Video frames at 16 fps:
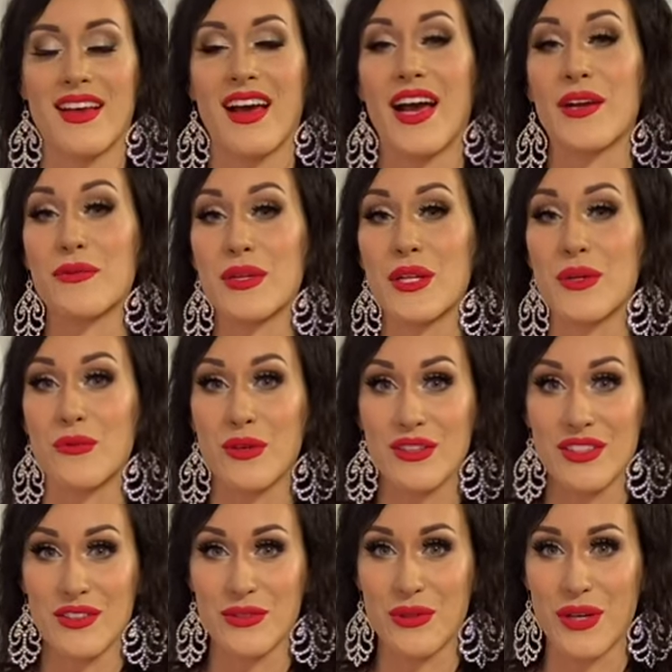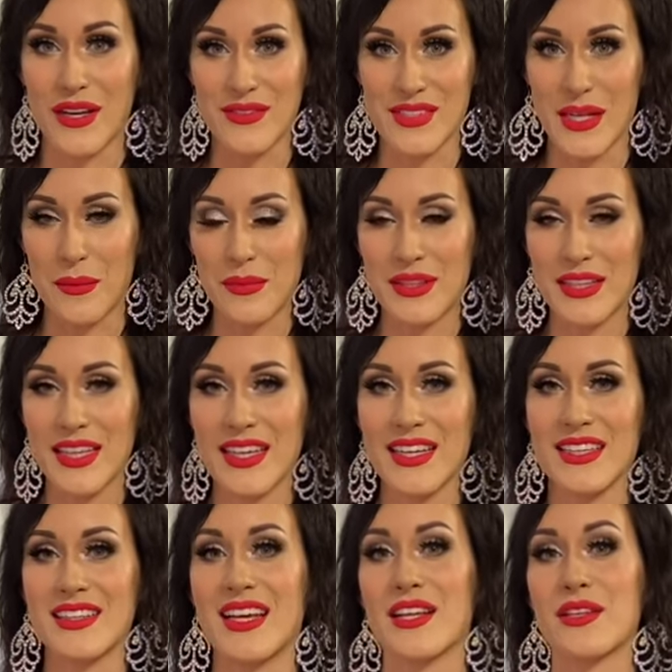I really wanted to have
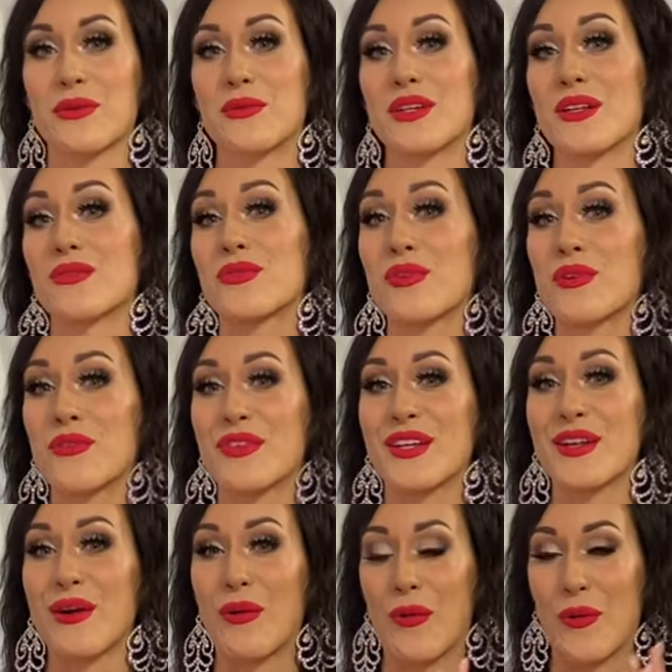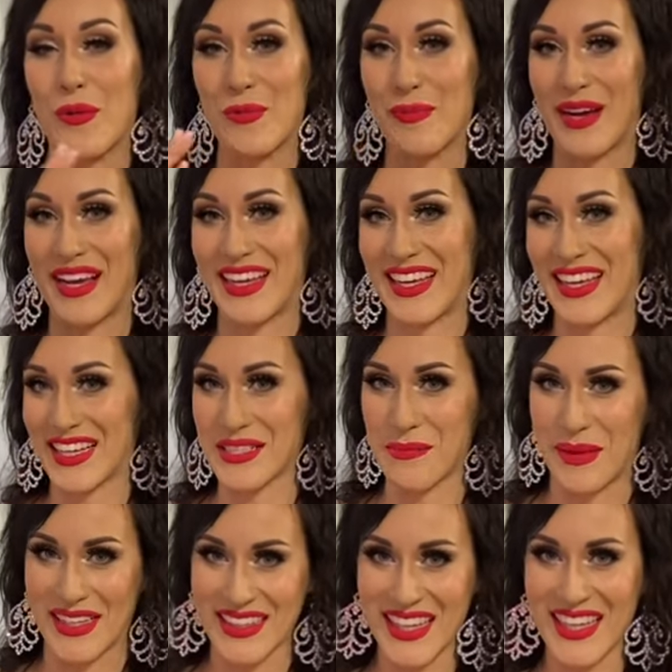something that will fulfill all my
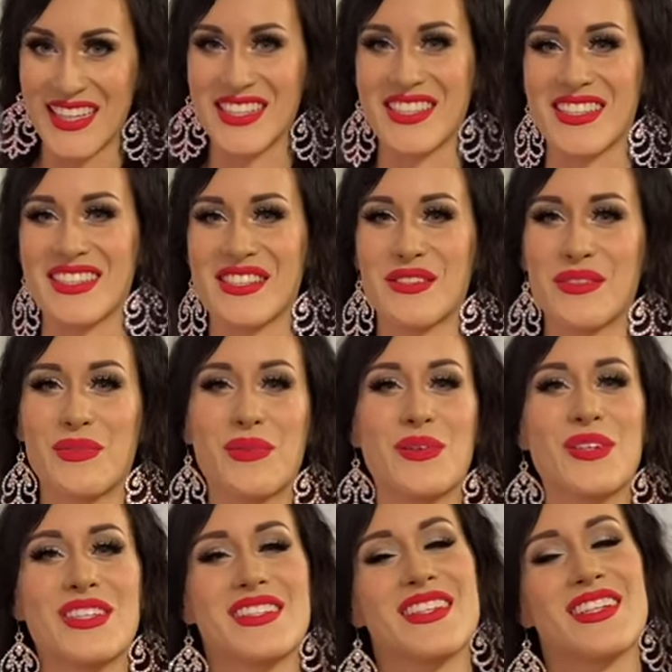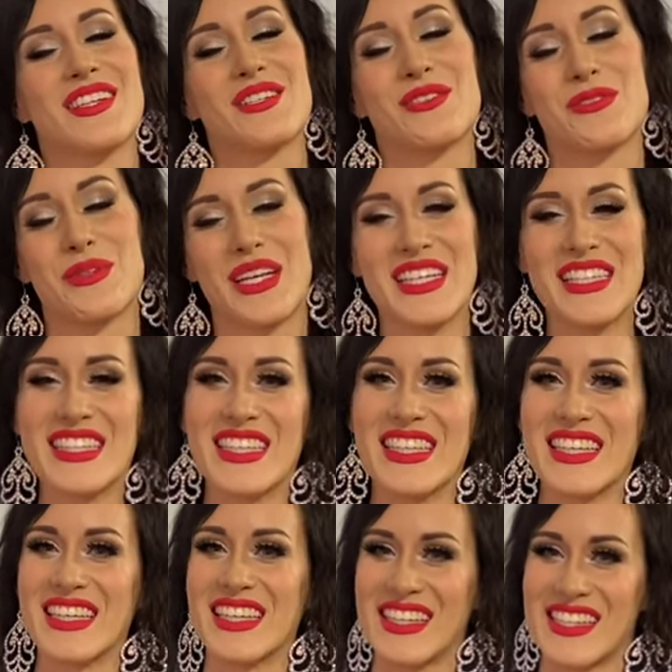expectations for the
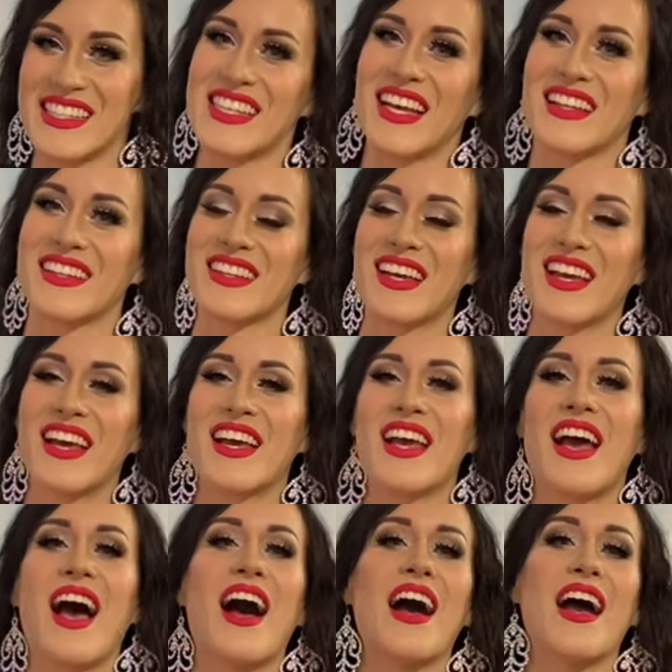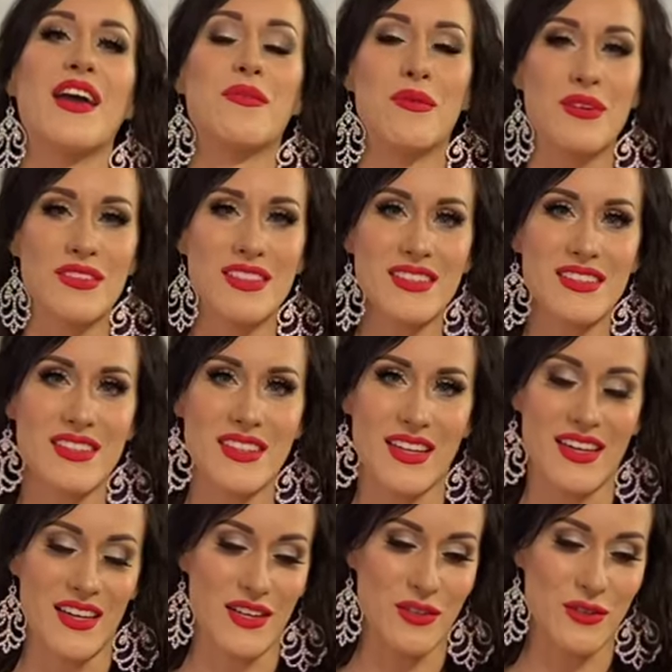training set. I wanted
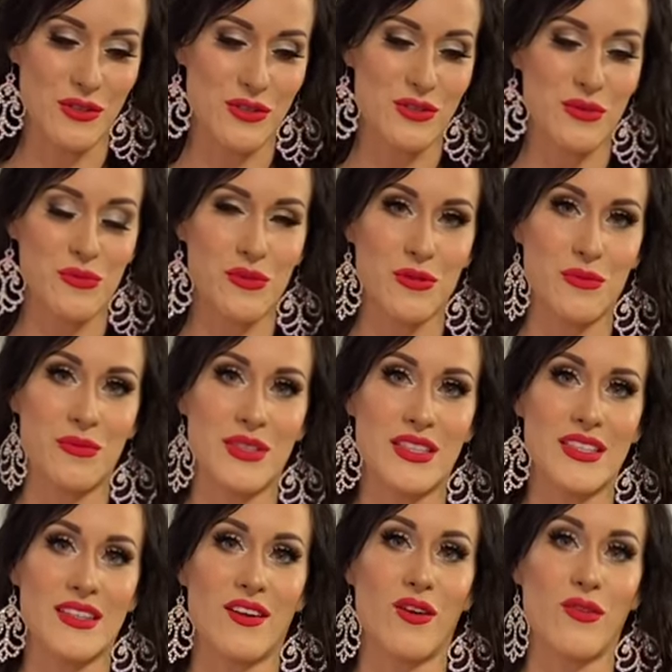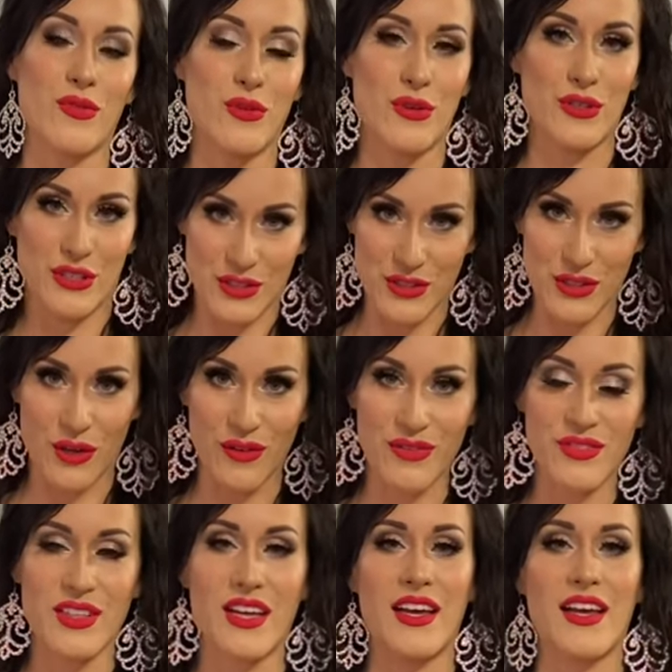the costume to be of course
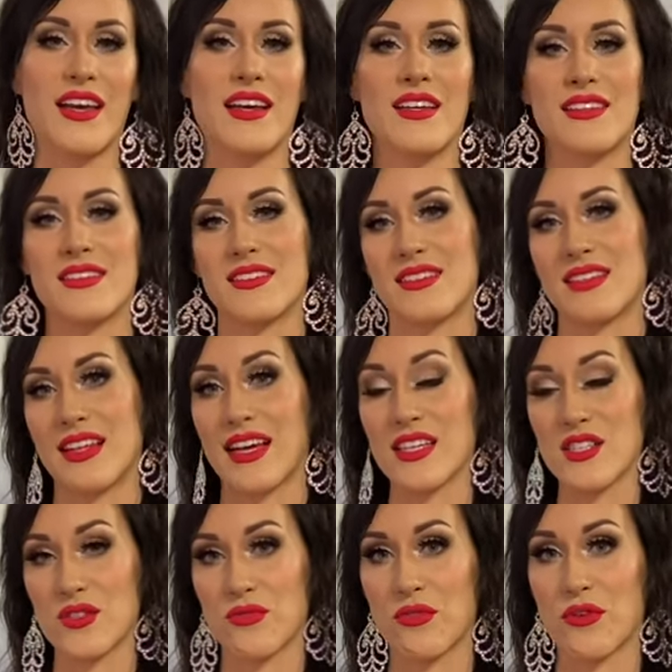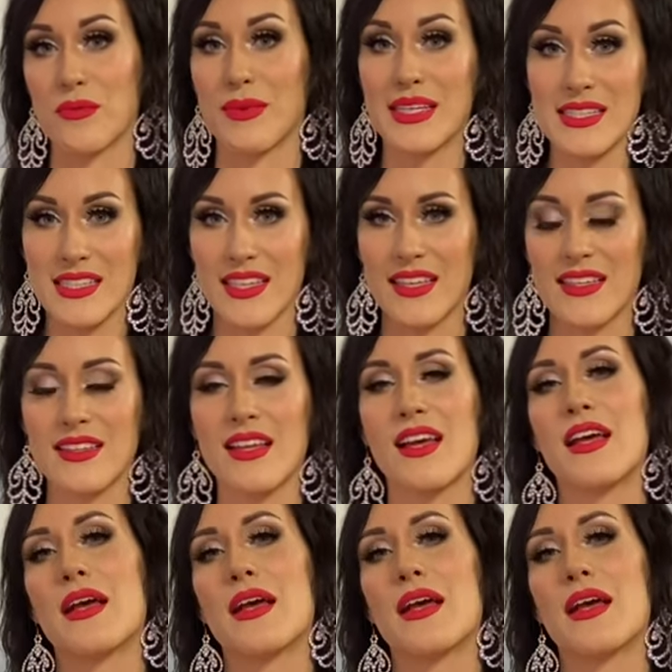soft and nice for my skin